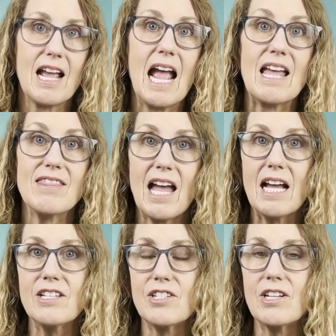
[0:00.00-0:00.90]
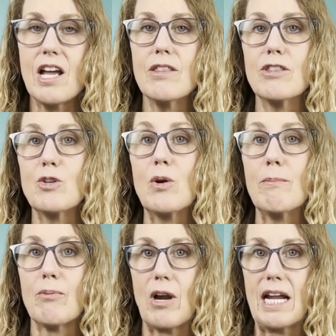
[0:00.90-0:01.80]
and that's done through a
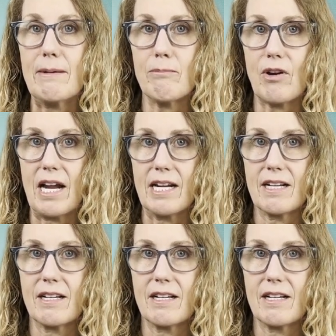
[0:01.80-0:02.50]
brain break.